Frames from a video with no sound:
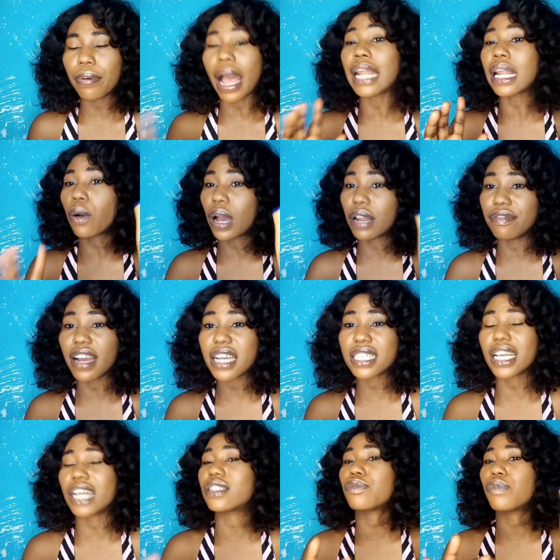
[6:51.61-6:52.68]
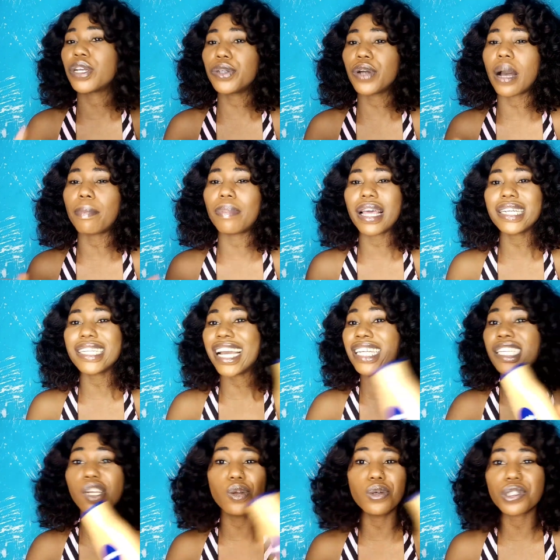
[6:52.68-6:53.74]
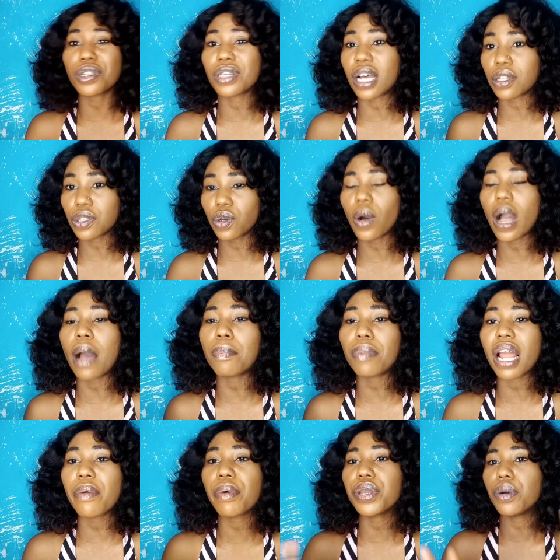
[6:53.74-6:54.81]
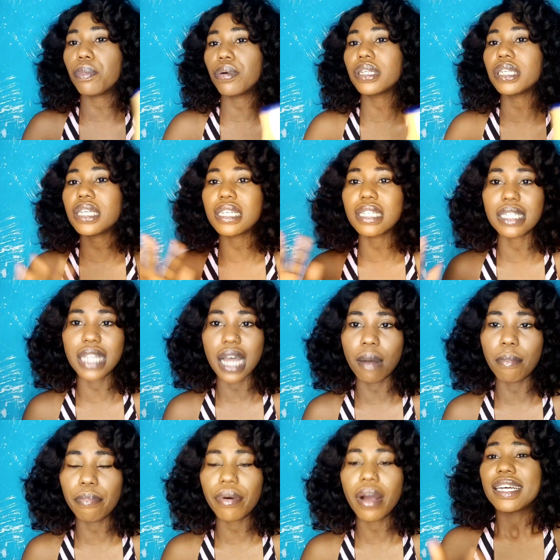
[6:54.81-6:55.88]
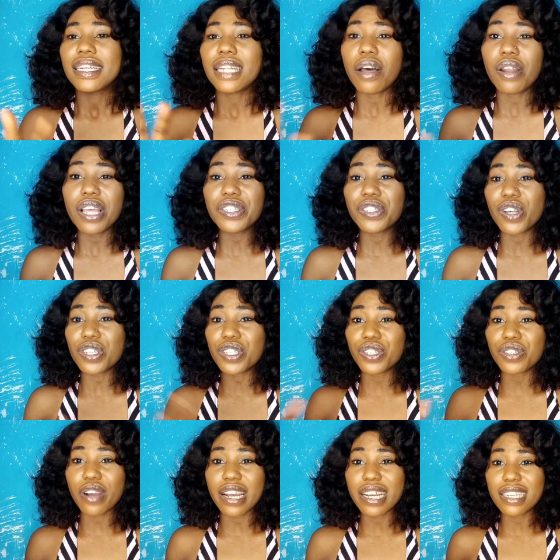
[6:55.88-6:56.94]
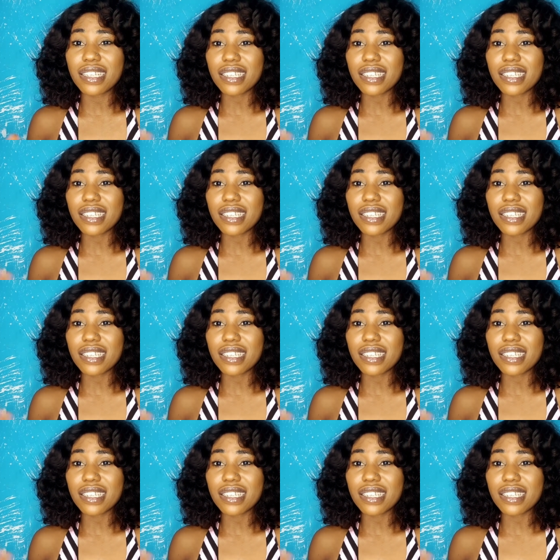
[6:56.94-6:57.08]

and I would advise that when you're applying any lotion at all, apply when your body is damp. Now let's just try it